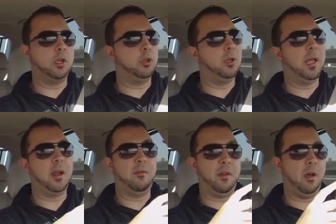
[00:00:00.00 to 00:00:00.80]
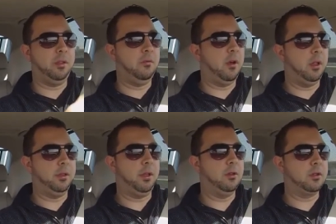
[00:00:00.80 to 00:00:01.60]
can do a lot of healthy
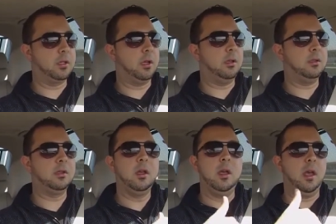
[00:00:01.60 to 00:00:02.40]
volunteer studies